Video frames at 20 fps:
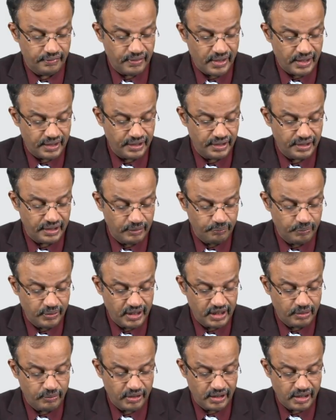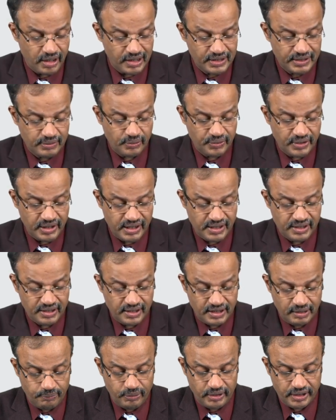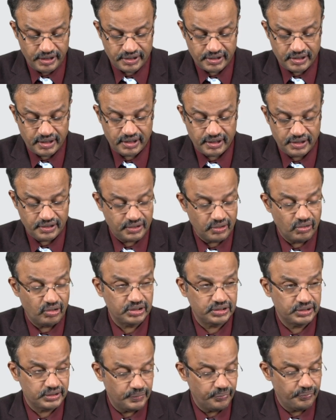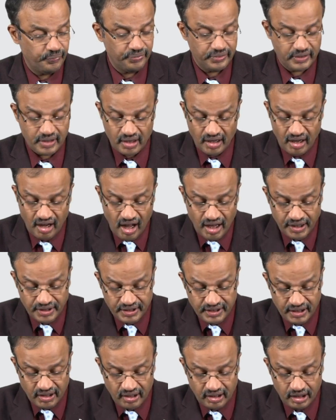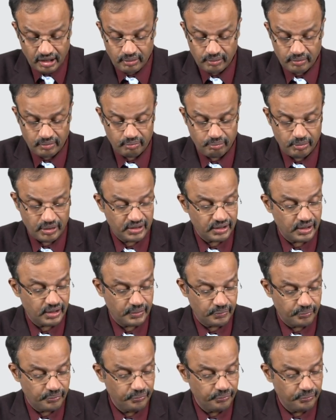wherein repair mechanism of DNA replication error is lost. RER method.